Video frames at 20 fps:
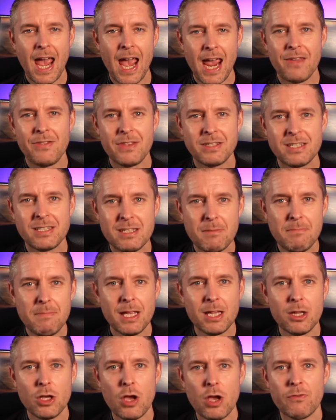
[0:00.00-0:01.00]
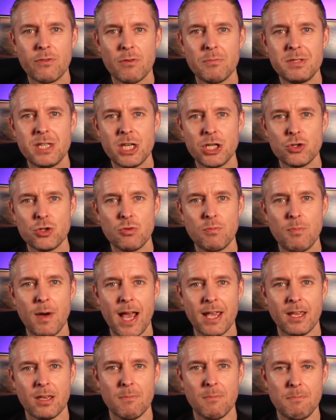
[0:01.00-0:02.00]
Hey, this is Emilio from Digital
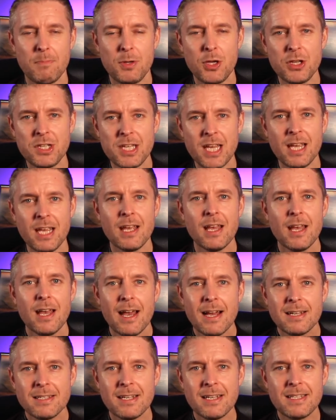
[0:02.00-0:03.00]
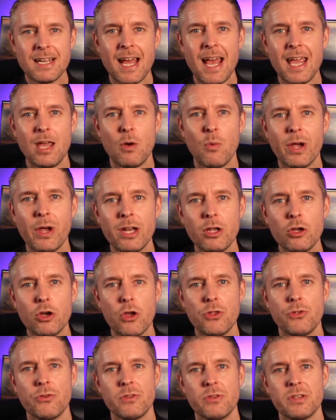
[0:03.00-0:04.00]
Byte Computing. Today, we're gonna to
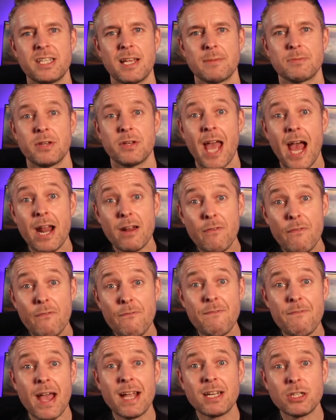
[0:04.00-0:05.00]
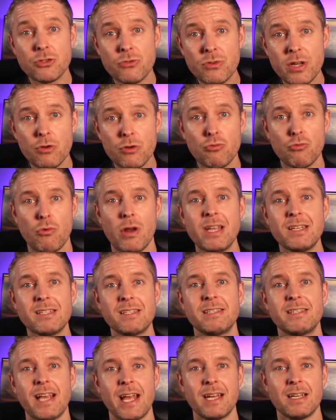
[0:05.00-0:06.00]
go through the steps on how to factory
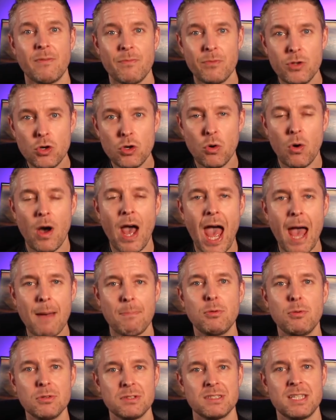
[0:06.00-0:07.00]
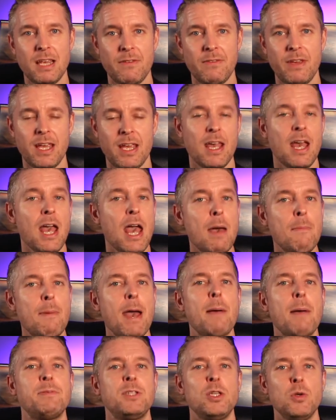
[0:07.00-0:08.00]
reset your Apple TV.
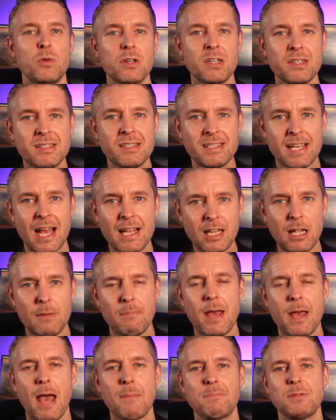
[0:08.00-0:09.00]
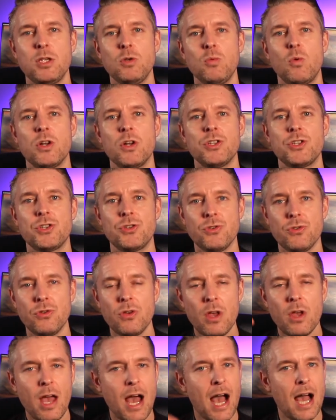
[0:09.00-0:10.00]
Perhaps you wanna sell it, perhaps you want
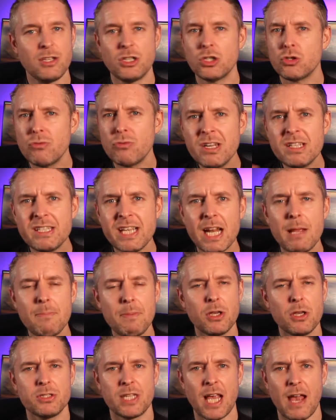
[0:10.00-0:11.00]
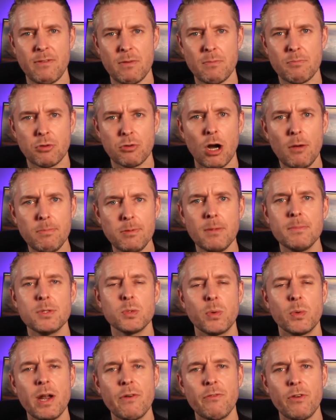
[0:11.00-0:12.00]
to uh, just reset it because you're having
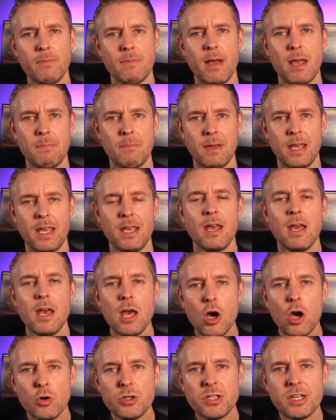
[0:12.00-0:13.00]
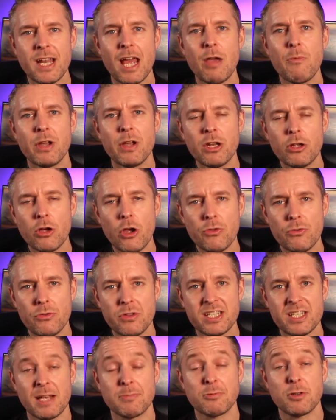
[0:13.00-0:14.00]
problems, whatever it may be. Today, we're gonna to go
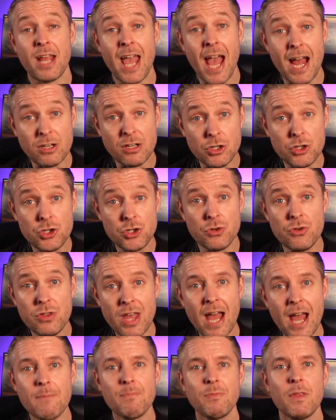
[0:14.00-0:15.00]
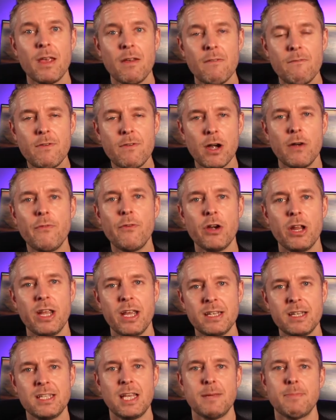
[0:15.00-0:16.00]
through the steps on how to do that. Very,
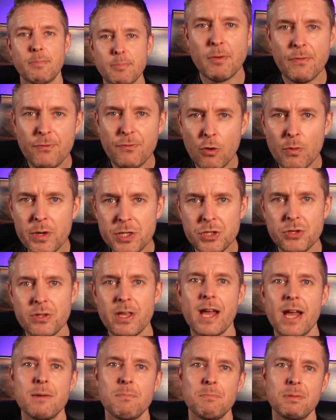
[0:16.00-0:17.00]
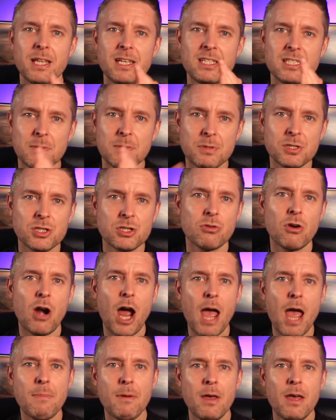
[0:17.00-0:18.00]
very easy, but before we do that, please
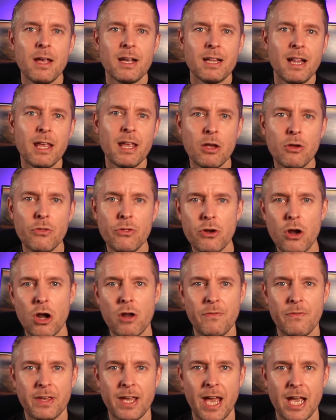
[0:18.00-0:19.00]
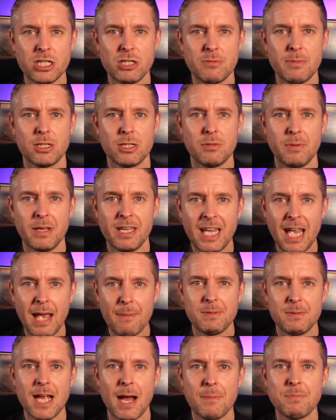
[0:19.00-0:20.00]
subscribe, clicking on the notification bell to be
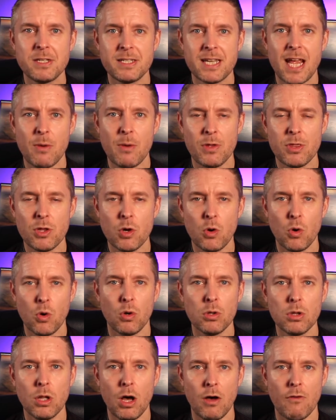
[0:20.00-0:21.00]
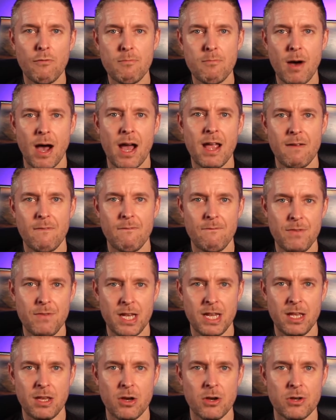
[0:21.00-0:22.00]
kept up to date with all of my
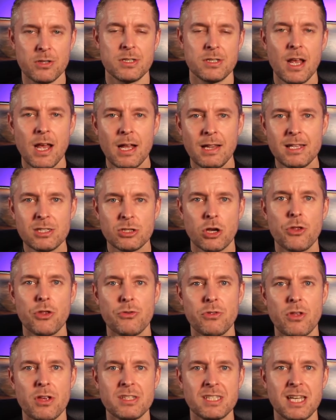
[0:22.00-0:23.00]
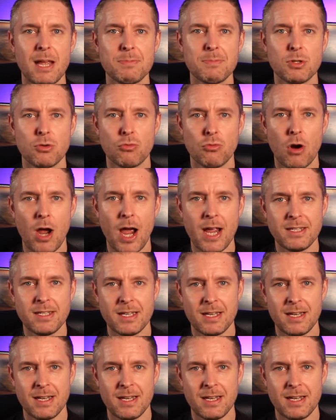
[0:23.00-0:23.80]
videos. Let's go through those steps right